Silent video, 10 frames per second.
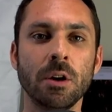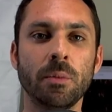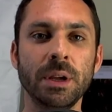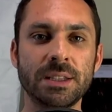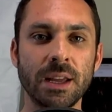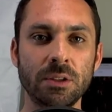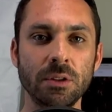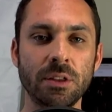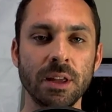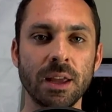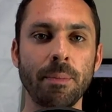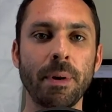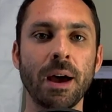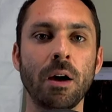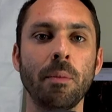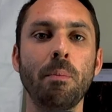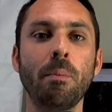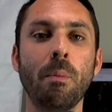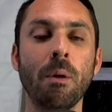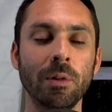we tend to think about
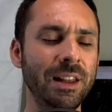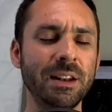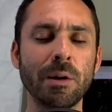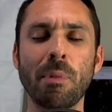linear